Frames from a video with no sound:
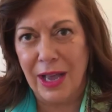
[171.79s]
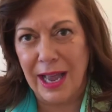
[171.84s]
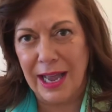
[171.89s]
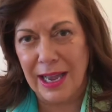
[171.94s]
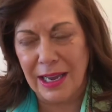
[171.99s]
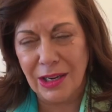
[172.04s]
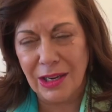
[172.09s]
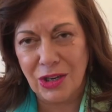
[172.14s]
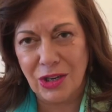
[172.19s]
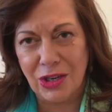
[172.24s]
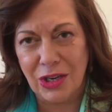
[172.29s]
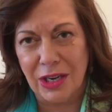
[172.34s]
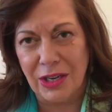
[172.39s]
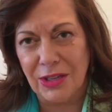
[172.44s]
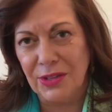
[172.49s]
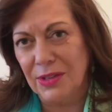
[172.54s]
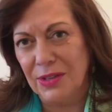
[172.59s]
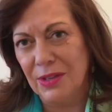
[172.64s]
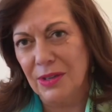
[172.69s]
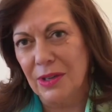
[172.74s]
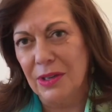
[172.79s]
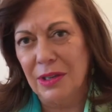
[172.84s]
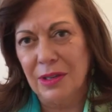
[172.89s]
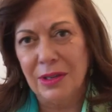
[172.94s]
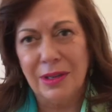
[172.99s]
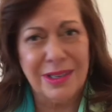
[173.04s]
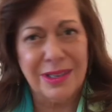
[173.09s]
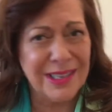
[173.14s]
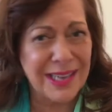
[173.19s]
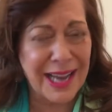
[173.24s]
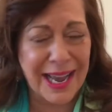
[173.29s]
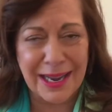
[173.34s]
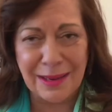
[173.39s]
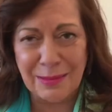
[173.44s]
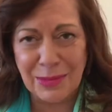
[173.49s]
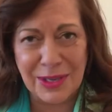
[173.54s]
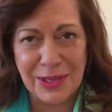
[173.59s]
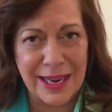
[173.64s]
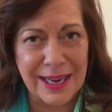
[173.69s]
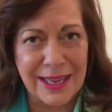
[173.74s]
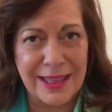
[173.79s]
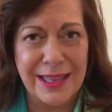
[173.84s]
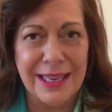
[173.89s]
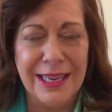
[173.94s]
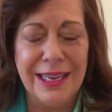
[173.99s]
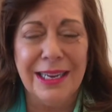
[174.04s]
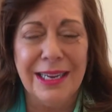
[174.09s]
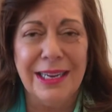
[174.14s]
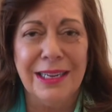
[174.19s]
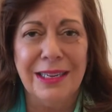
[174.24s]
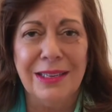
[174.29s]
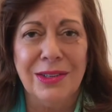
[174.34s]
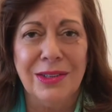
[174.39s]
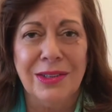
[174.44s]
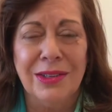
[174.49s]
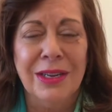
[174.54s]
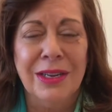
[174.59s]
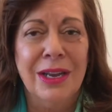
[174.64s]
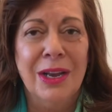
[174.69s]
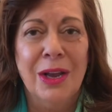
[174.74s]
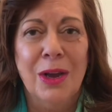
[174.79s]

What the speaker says: anxious times like these